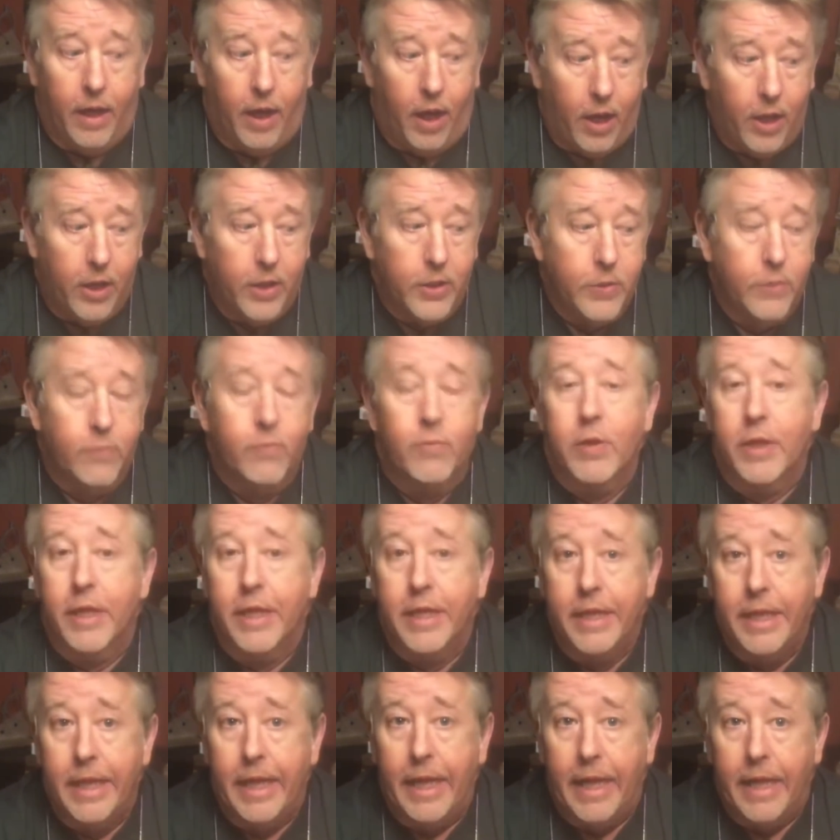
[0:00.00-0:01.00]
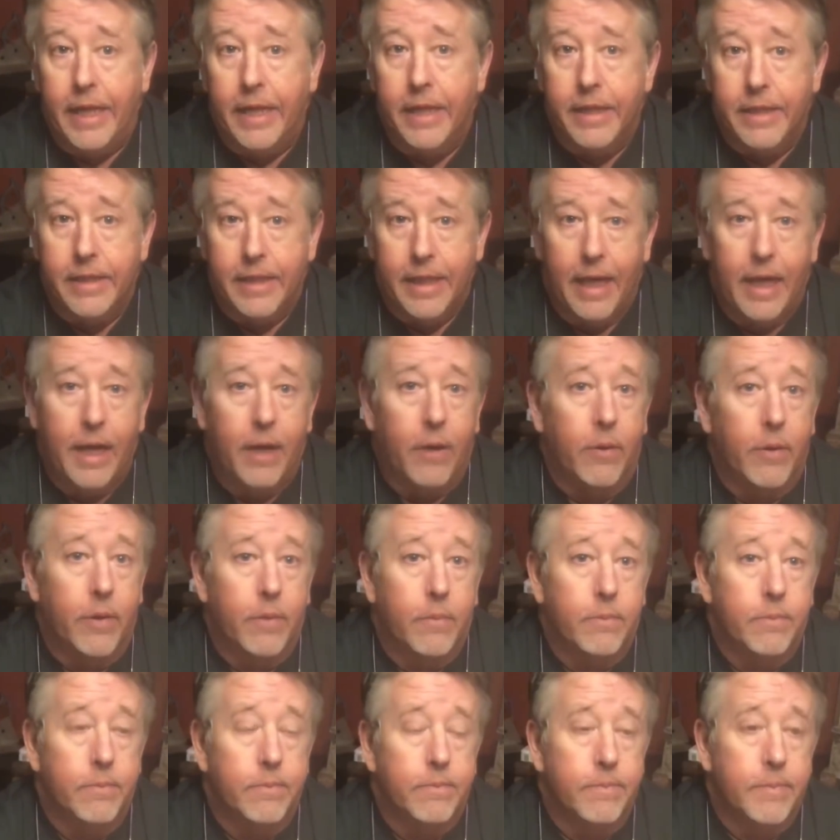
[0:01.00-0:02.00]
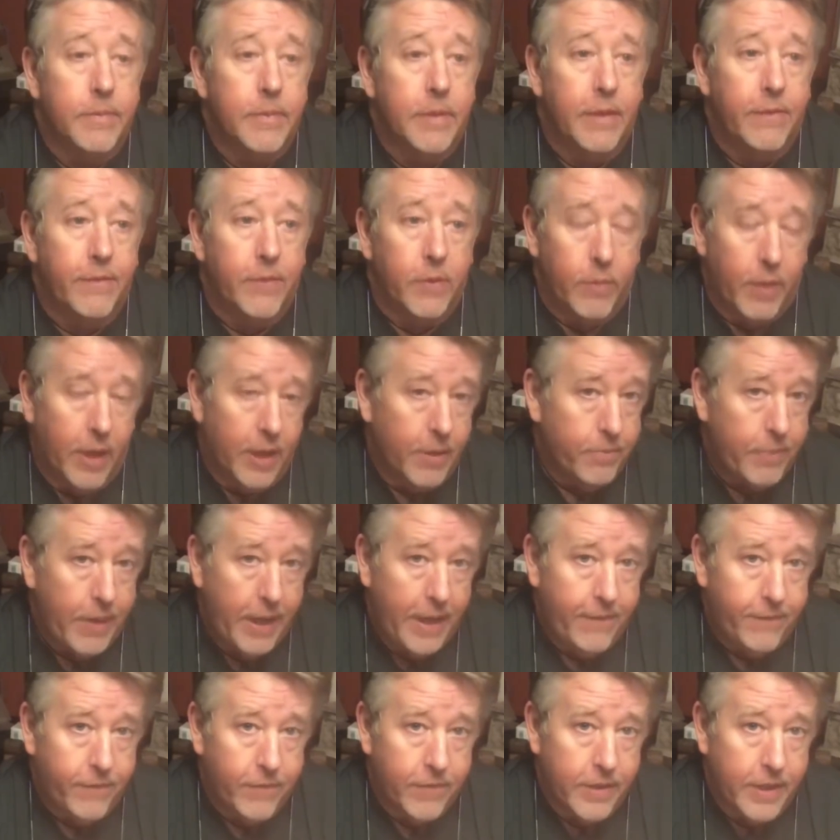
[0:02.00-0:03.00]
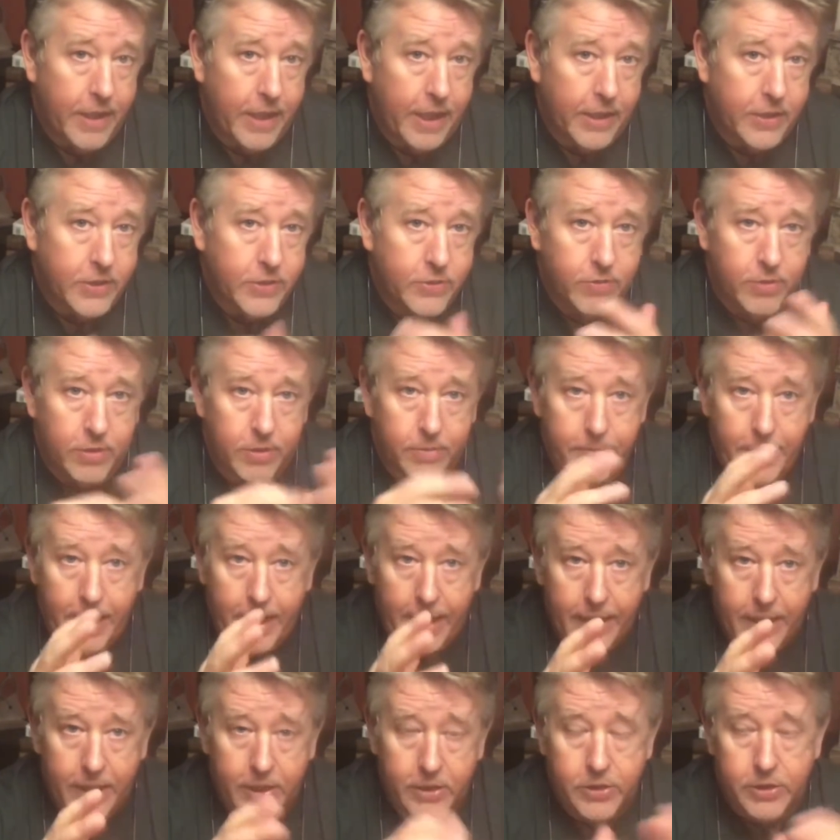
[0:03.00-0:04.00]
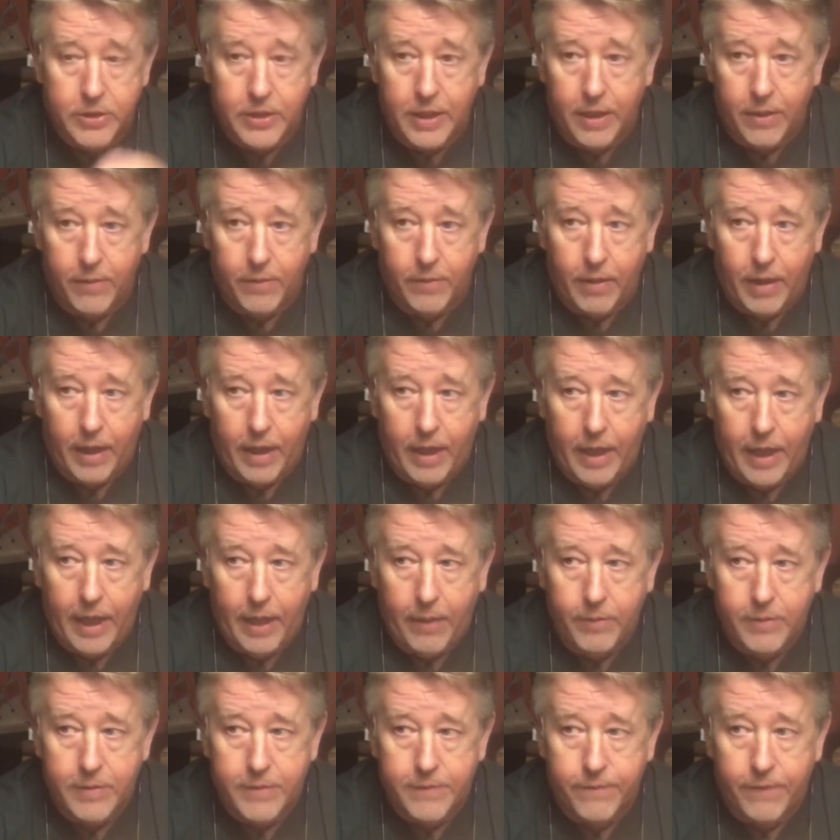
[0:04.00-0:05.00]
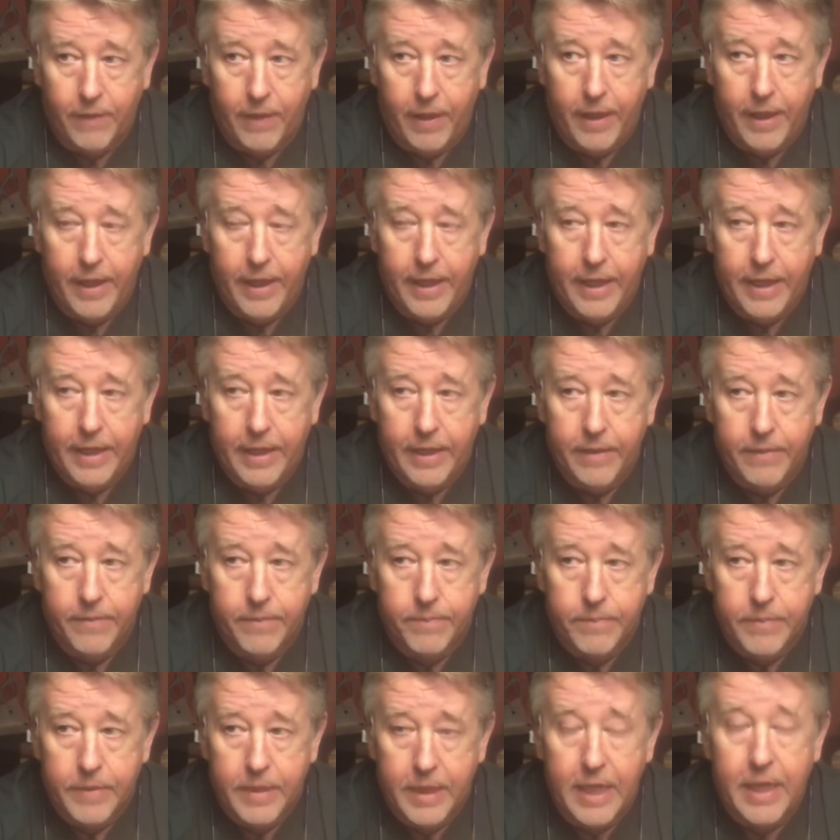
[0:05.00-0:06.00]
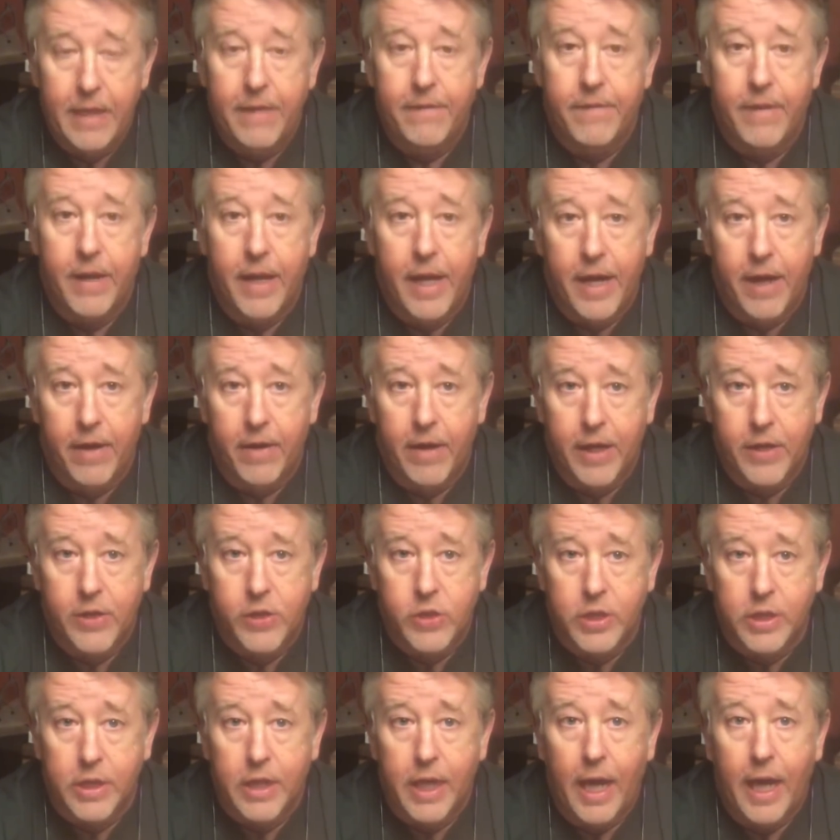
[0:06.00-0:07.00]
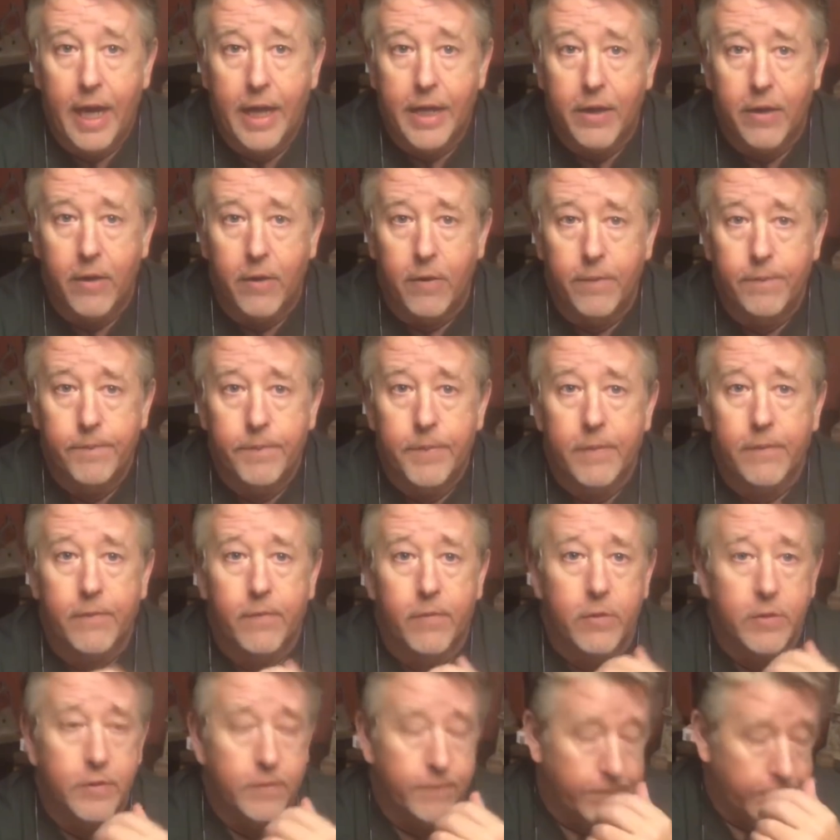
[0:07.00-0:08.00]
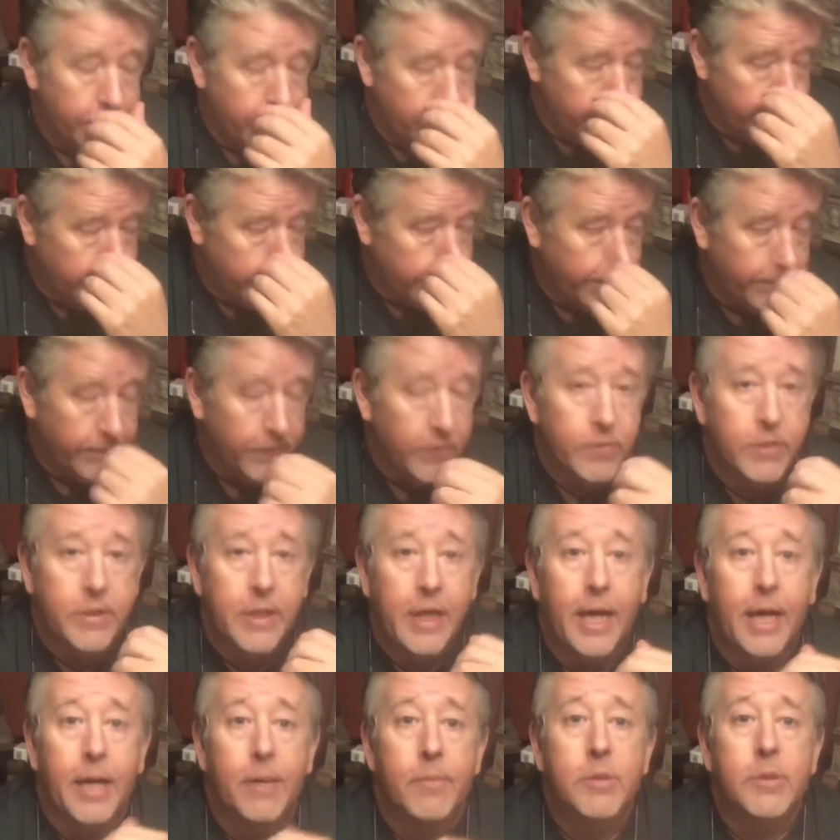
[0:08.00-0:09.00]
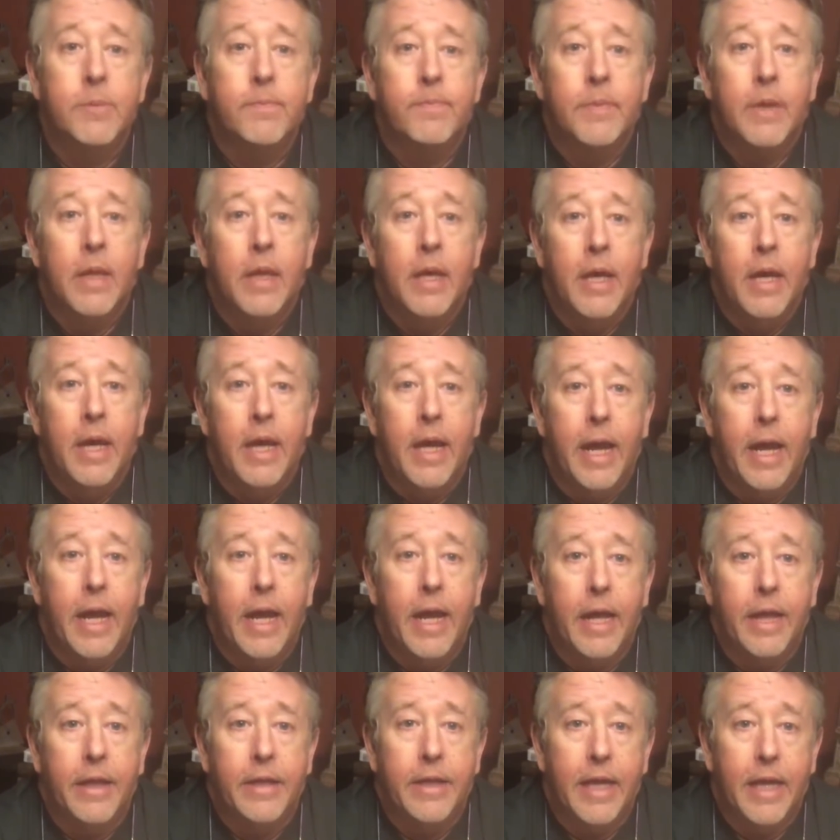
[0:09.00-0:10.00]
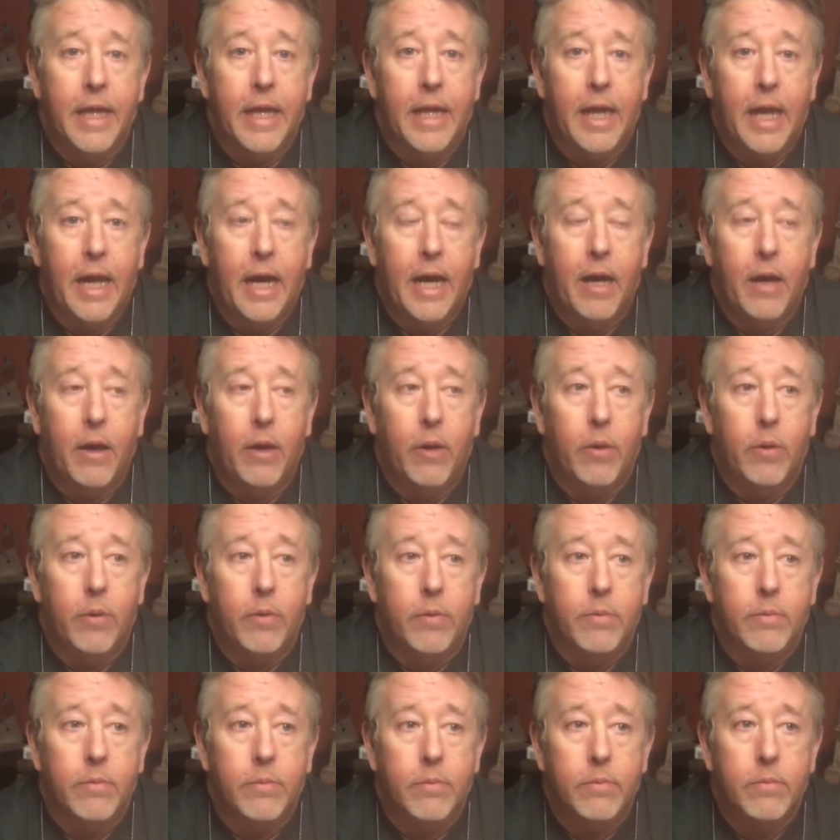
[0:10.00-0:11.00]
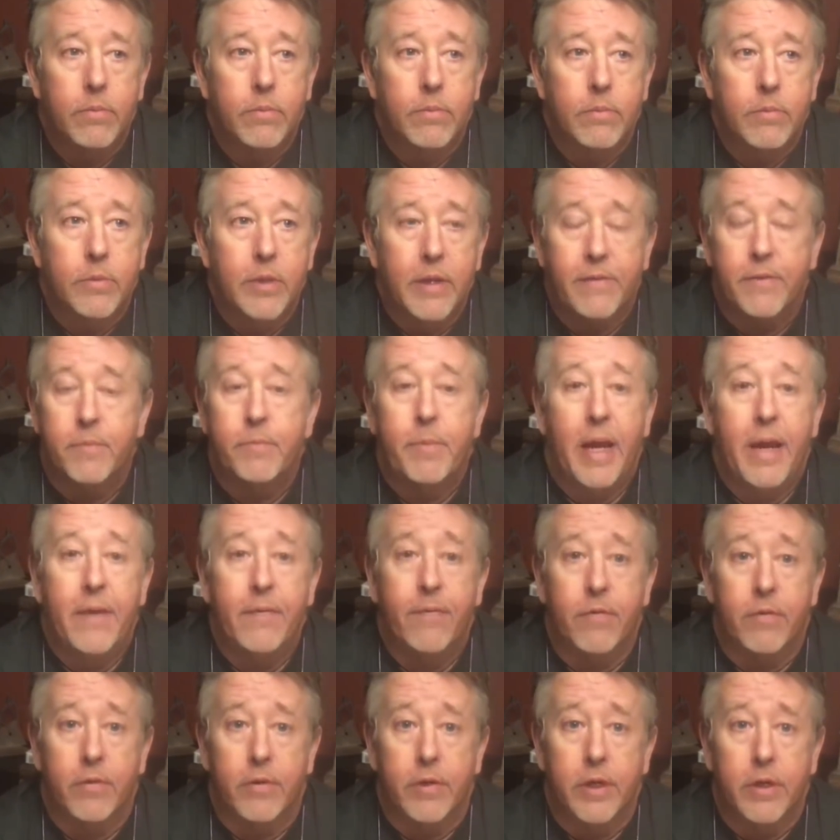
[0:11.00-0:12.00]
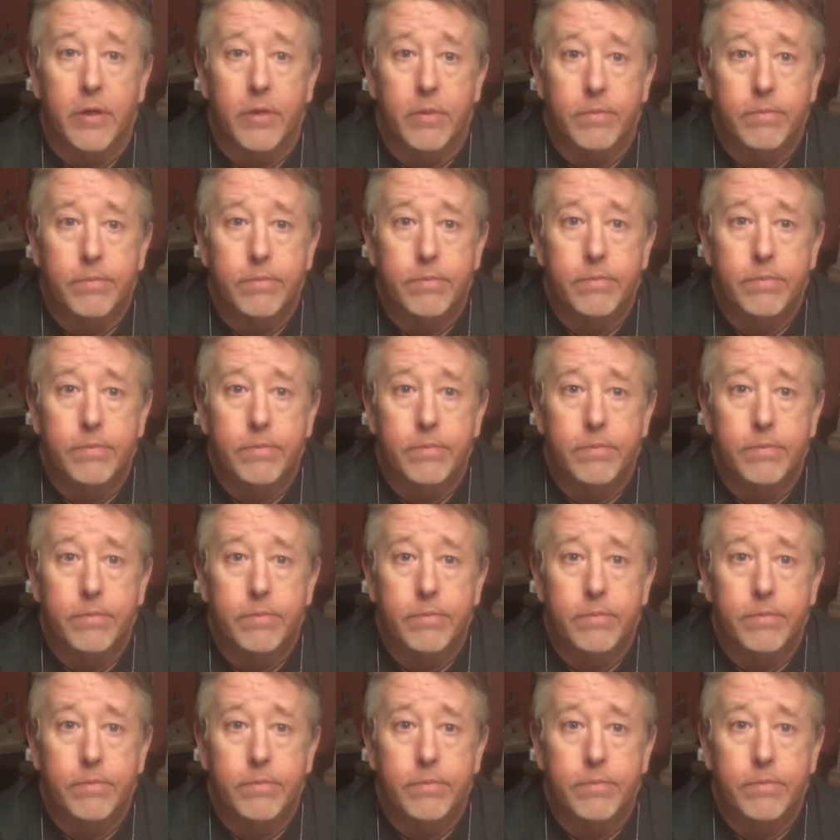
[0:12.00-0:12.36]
all you really need. Now if you want to pay for the extra baggage, now I was flying Yna Air out of Chicago the first few times, and they allow you have to pay for your